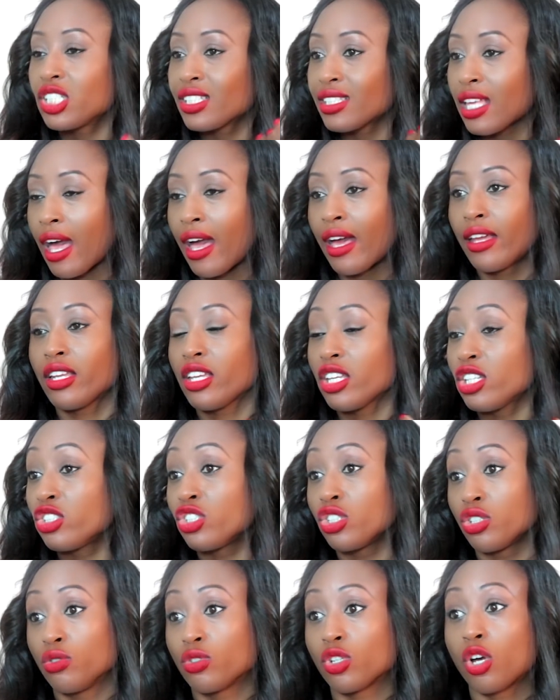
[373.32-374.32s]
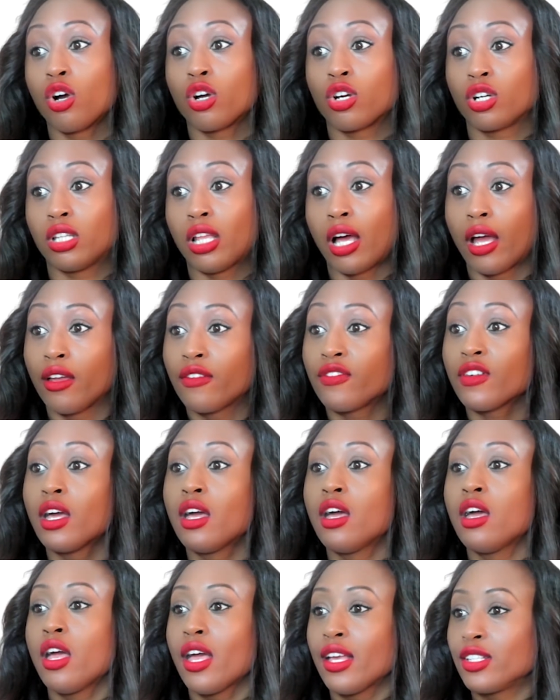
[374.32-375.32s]
But she's had issues all her life,
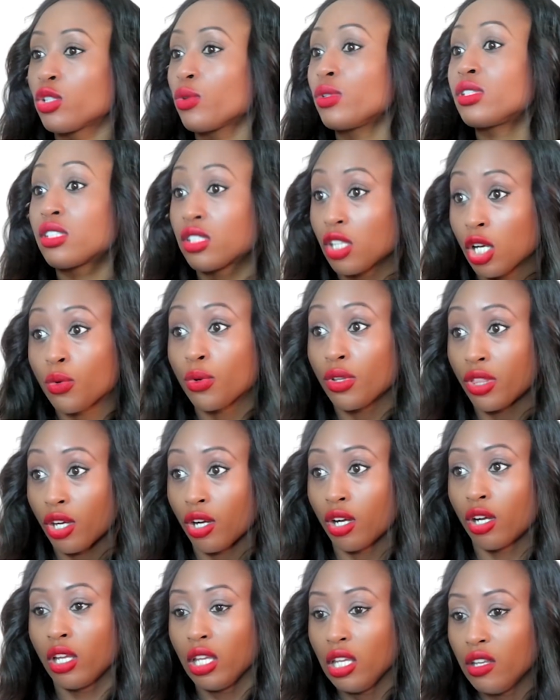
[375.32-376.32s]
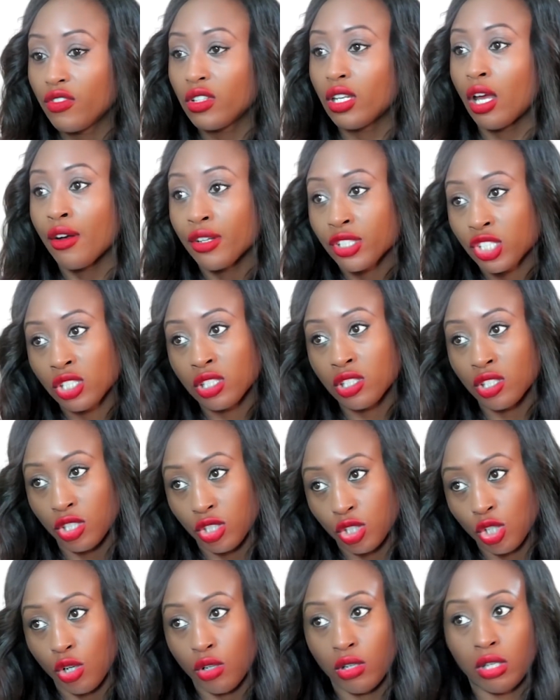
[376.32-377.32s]
and so it's stuck with her, even now she's an
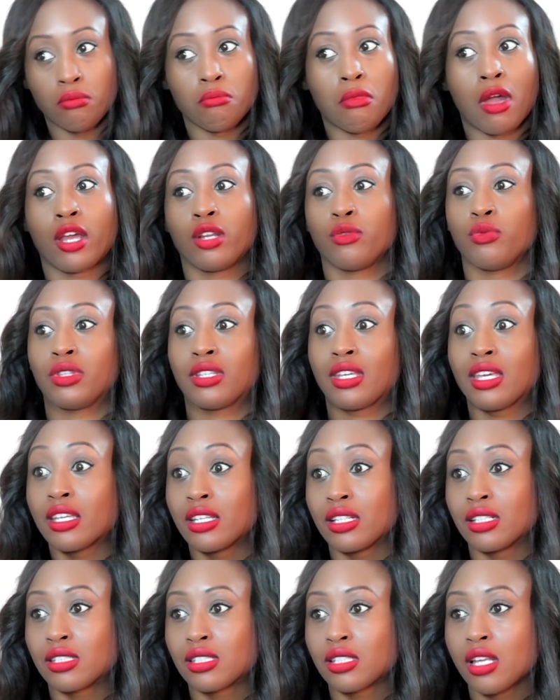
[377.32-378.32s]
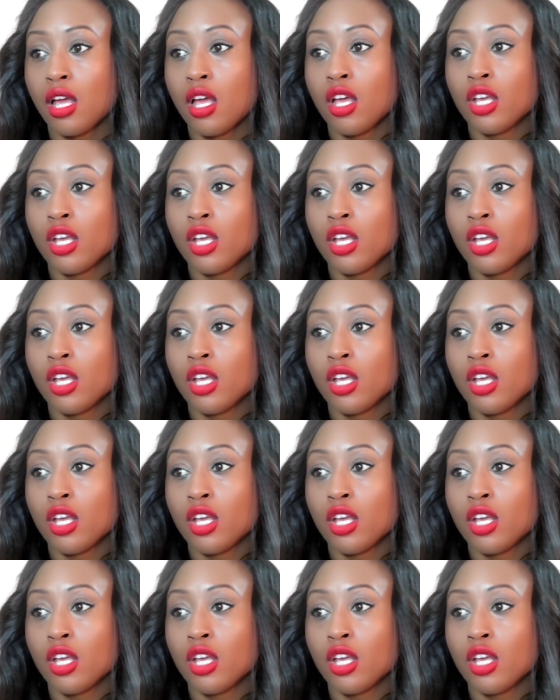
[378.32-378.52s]
adult and married with kids.